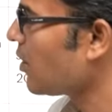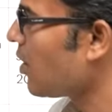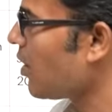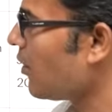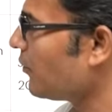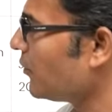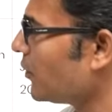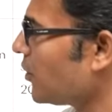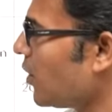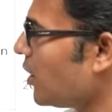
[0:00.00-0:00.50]

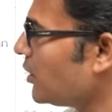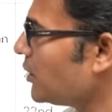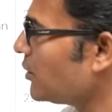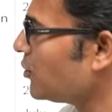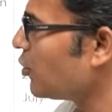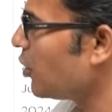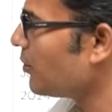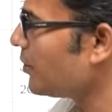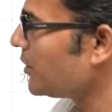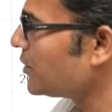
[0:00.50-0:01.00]
after all the
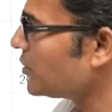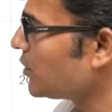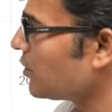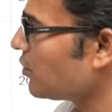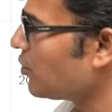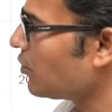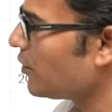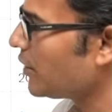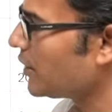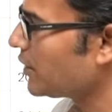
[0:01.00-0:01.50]
topics are
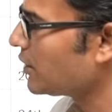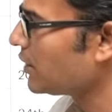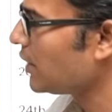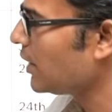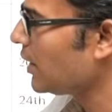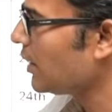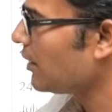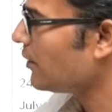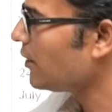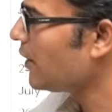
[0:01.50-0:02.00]
over,
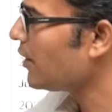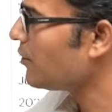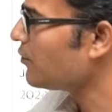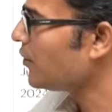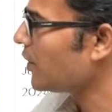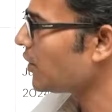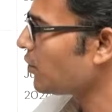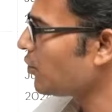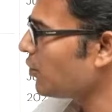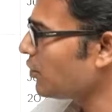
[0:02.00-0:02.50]
then we
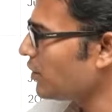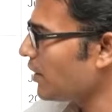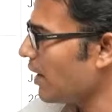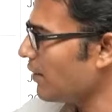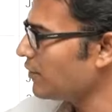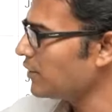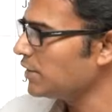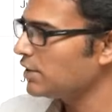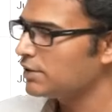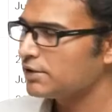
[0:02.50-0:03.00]
are going to
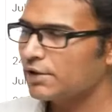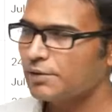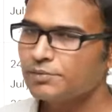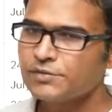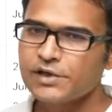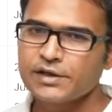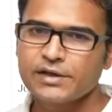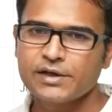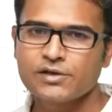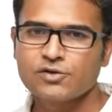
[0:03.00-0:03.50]
have the
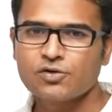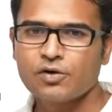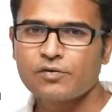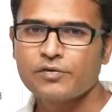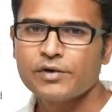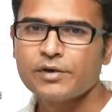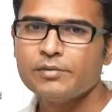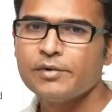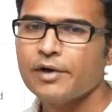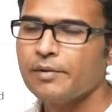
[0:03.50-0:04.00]
subject test of
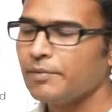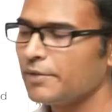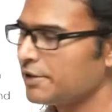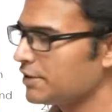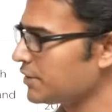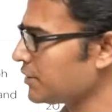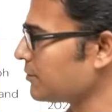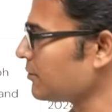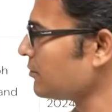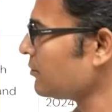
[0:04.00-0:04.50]

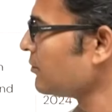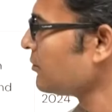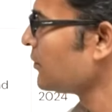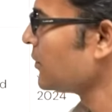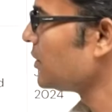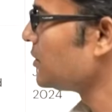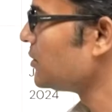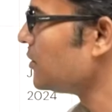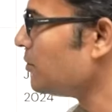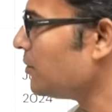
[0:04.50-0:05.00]
DBMS.
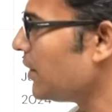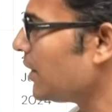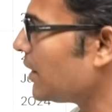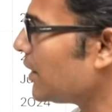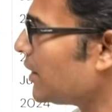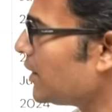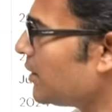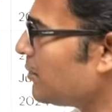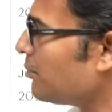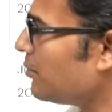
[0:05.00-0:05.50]

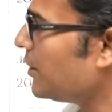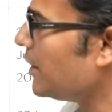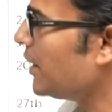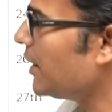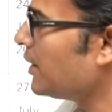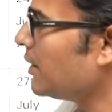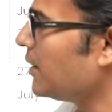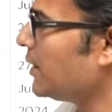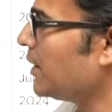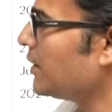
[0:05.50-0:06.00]
Similarly,
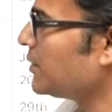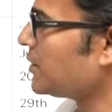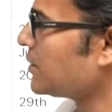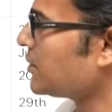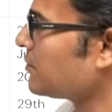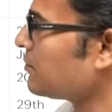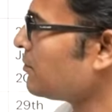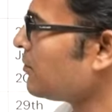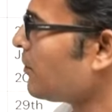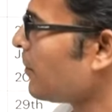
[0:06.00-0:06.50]
PNDS,